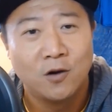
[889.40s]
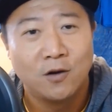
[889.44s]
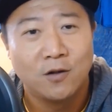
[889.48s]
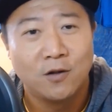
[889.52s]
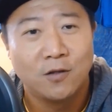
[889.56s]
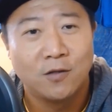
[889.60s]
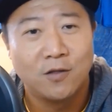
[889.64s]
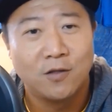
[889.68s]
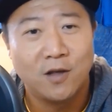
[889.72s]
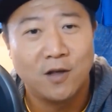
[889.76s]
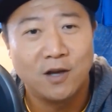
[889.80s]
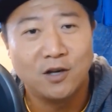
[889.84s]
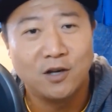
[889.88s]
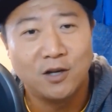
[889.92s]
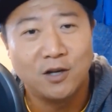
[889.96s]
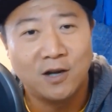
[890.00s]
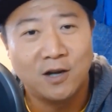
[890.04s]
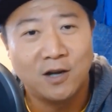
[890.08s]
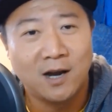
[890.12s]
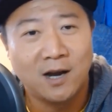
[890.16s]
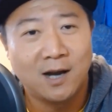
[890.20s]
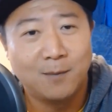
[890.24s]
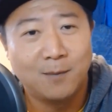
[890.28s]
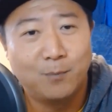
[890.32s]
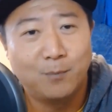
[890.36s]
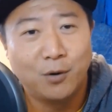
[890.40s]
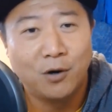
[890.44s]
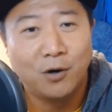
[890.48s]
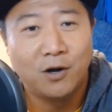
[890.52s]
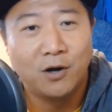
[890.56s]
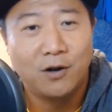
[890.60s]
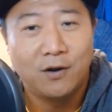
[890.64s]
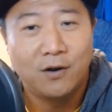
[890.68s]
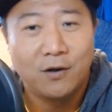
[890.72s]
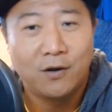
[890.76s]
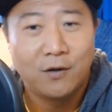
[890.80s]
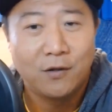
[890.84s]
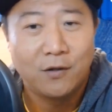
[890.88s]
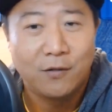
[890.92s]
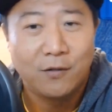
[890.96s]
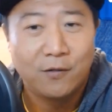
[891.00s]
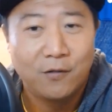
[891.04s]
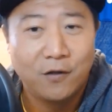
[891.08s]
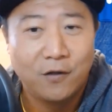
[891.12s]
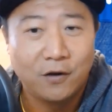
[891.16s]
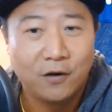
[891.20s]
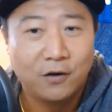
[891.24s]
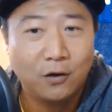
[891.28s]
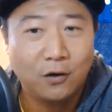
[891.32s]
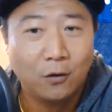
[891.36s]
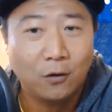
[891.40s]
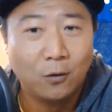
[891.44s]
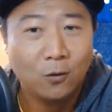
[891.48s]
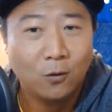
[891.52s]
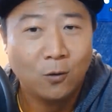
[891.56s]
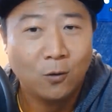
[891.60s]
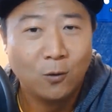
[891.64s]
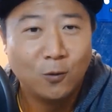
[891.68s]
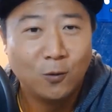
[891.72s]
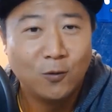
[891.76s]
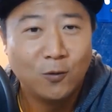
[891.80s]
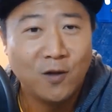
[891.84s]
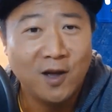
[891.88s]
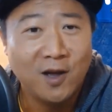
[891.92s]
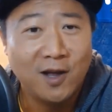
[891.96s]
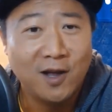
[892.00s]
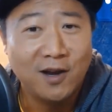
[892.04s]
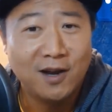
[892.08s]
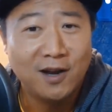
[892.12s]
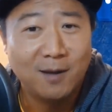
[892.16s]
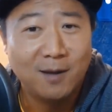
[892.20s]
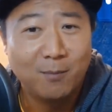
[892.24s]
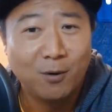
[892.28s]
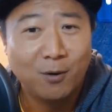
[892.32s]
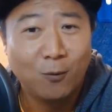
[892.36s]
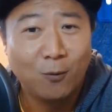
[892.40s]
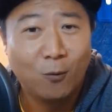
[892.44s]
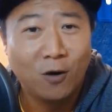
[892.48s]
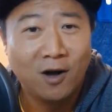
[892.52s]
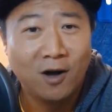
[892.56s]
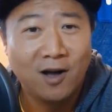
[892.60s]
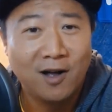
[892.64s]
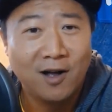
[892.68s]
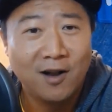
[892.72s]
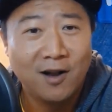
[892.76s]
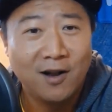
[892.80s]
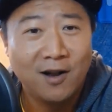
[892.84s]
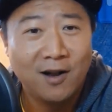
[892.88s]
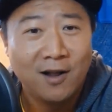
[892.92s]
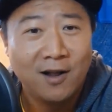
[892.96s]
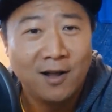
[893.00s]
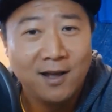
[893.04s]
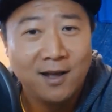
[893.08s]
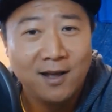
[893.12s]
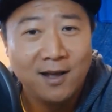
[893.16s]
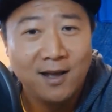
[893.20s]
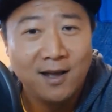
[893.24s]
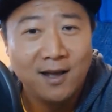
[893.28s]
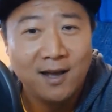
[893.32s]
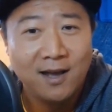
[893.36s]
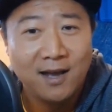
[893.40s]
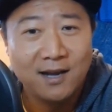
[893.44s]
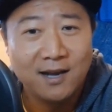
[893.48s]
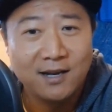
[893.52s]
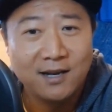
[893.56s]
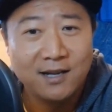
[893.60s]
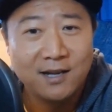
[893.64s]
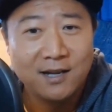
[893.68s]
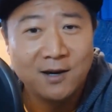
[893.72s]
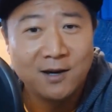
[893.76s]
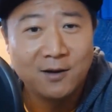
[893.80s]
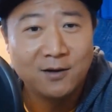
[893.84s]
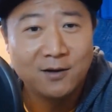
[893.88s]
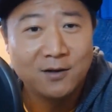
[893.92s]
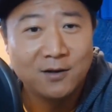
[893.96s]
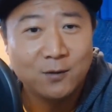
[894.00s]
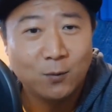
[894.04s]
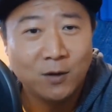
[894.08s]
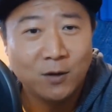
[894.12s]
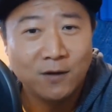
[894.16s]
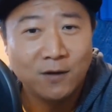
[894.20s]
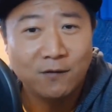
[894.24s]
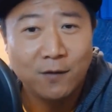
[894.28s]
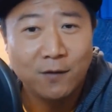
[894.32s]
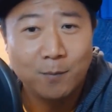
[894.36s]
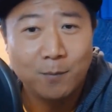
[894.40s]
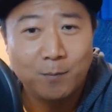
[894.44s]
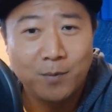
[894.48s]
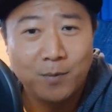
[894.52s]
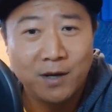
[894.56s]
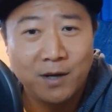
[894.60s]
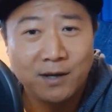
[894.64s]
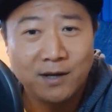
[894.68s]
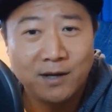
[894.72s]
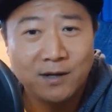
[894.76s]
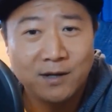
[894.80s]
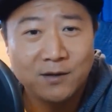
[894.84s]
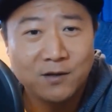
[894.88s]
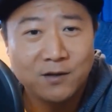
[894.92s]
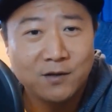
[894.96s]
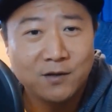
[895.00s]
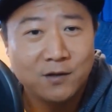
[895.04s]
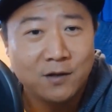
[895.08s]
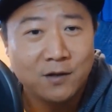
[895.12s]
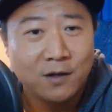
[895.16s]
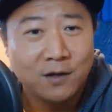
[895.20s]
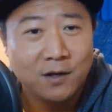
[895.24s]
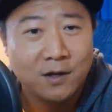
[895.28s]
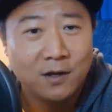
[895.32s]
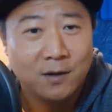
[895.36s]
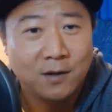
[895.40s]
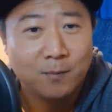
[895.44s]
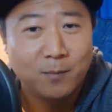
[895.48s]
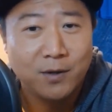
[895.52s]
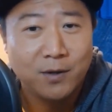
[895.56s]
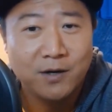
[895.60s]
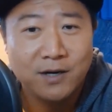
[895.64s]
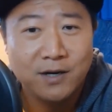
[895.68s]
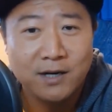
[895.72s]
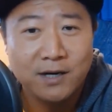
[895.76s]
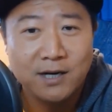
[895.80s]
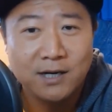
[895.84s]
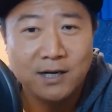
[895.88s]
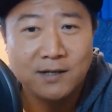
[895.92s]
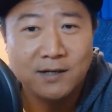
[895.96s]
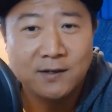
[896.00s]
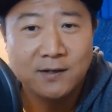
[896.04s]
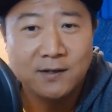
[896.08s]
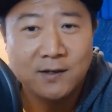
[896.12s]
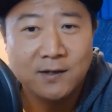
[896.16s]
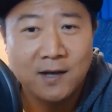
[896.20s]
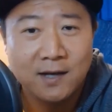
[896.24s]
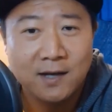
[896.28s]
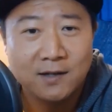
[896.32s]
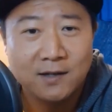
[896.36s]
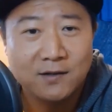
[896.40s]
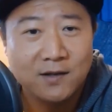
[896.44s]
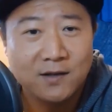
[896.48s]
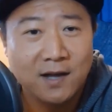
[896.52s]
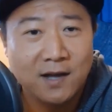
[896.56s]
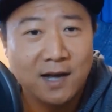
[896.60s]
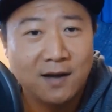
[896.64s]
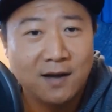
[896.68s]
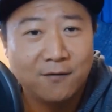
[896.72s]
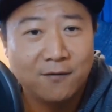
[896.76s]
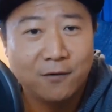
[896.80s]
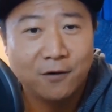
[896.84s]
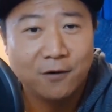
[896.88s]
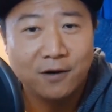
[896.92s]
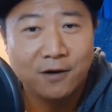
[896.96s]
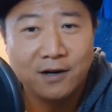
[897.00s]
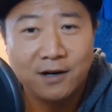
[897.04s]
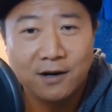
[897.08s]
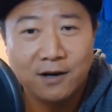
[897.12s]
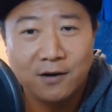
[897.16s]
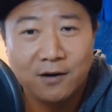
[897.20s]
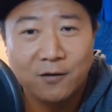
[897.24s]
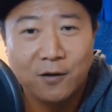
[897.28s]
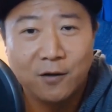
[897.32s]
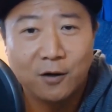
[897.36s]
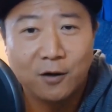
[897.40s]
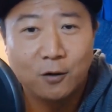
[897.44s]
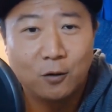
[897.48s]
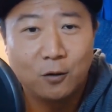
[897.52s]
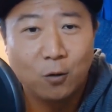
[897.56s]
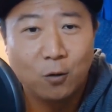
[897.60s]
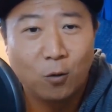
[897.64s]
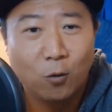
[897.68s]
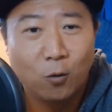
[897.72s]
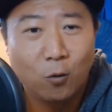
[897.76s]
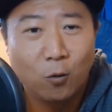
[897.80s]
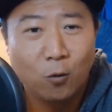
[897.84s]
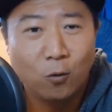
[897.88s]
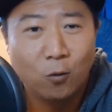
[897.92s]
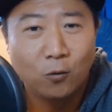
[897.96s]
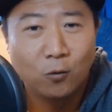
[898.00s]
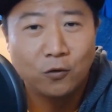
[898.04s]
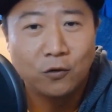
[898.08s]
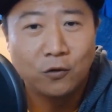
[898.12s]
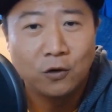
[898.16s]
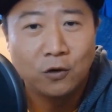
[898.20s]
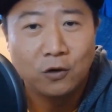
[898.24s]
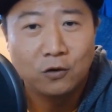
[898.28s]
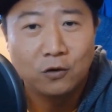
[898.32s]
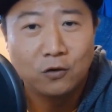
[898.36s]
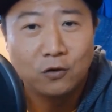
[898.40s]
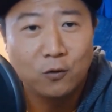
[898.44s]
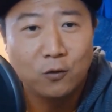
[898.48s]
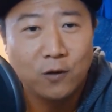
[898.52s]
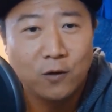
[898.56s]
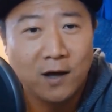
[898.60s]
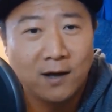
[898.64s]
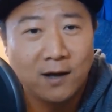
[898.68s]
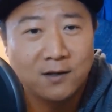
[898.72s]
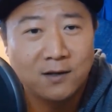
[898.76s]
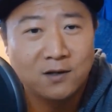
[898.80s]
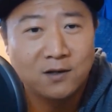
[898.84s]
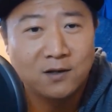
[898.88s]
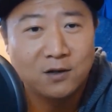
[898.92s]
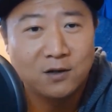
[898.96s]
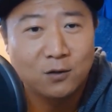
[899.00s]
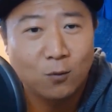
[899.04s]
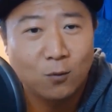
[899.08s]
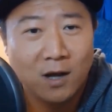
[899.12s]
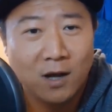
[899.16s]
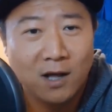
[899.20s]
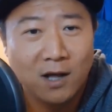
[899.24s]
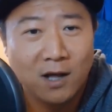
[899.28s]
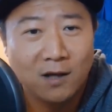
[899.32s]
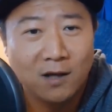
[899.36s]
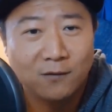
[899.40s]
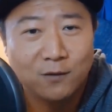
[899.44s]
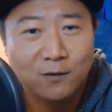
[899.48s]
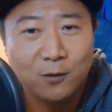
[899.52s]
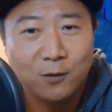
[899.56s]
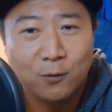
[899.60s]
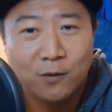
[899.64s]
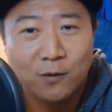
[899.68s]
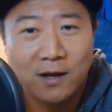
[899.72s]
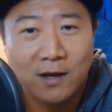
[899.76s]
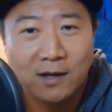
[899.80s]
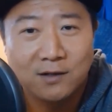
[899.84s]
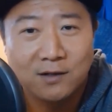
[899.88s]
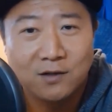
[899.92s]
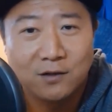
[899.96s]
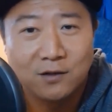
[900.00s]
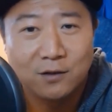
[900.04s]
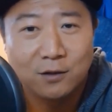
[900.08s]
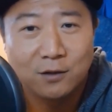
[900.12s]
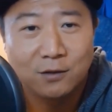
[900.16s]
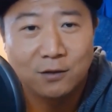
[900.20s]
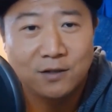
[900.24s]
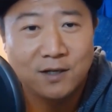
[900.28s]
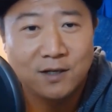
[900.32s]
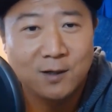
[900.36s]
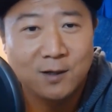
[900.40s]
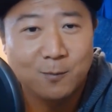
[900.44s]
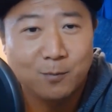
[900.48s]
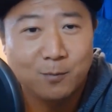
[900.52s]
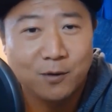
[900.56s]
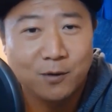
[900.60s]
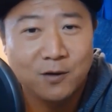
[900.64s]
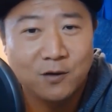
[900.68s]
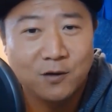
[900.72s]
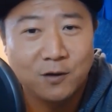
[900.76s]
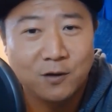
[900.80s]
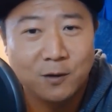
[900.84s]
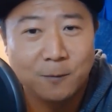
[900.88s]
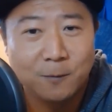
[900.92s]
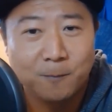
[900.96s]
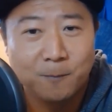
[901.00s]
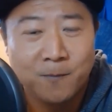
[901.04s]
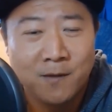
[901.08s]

then you got to put the gold at number 1. And here is one of the biggest Panini sets ever here. The gold 2012, 2013 Prism.